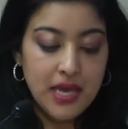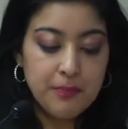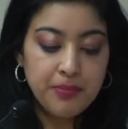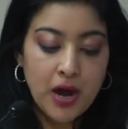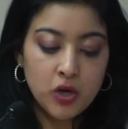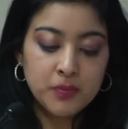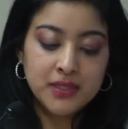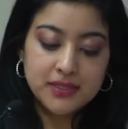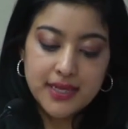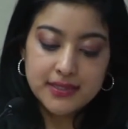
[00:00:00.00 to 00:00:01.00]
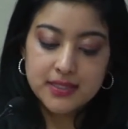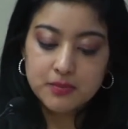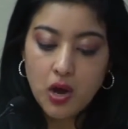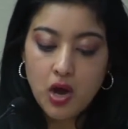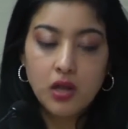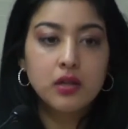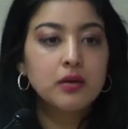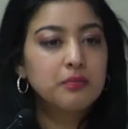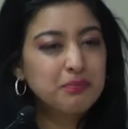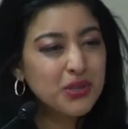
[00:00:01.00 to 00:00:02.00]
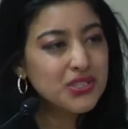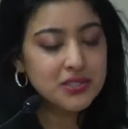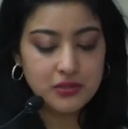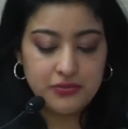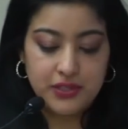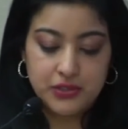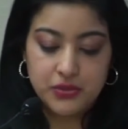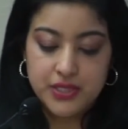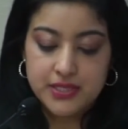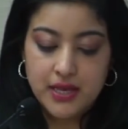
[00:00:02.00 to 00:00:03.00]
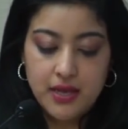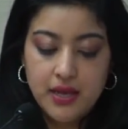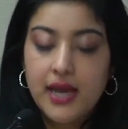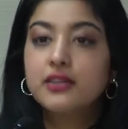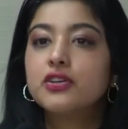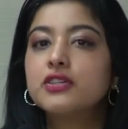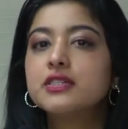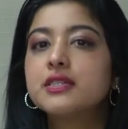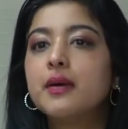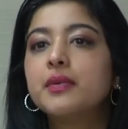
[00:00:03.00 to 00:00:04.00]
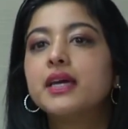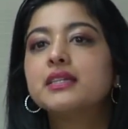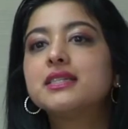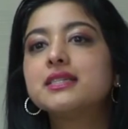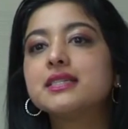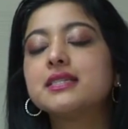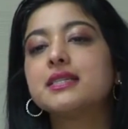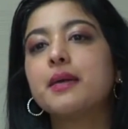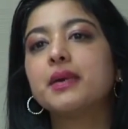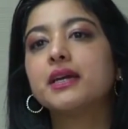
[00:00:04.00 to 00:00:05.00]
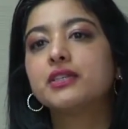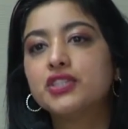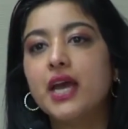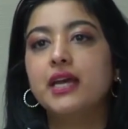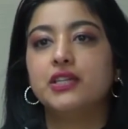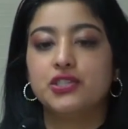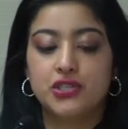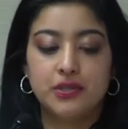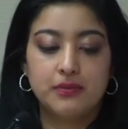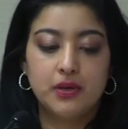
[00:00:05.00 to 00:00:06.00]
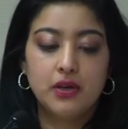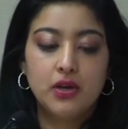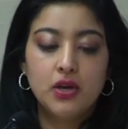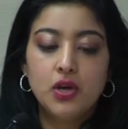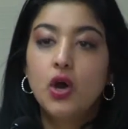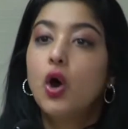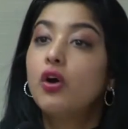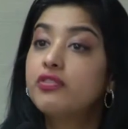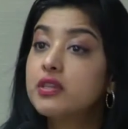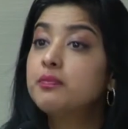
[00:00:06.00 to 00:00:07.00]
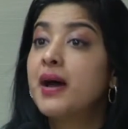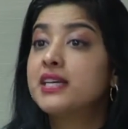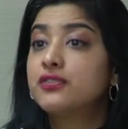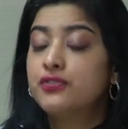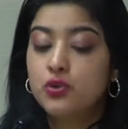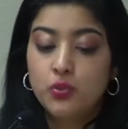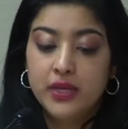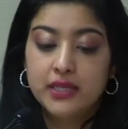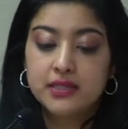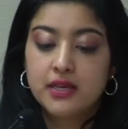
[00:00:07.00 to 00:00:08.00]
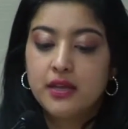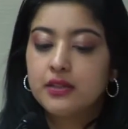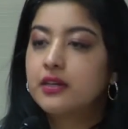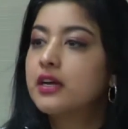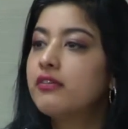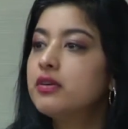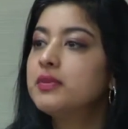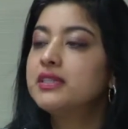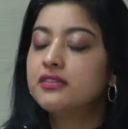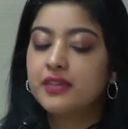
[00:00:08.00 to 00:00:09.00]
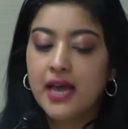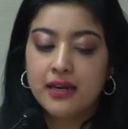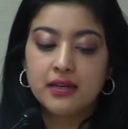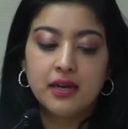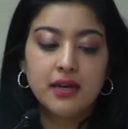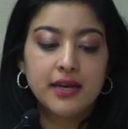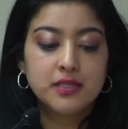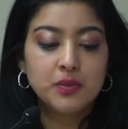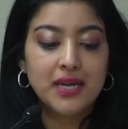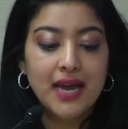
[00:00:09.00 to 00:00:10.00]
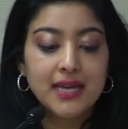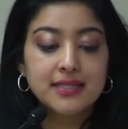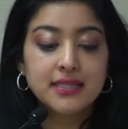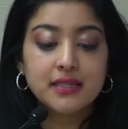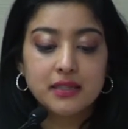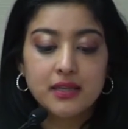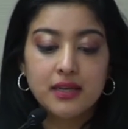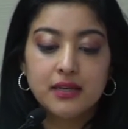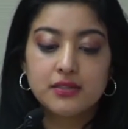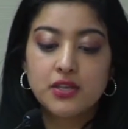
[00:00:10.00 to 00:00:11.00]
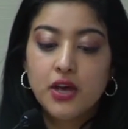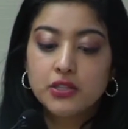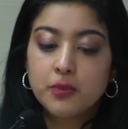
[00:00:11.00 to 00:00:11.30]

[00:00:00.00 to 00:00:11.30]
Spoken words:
Empowerment takes small, personal victories and turns them into systemic change. Over the past few weeks, the Government of Canada has been asking Canadians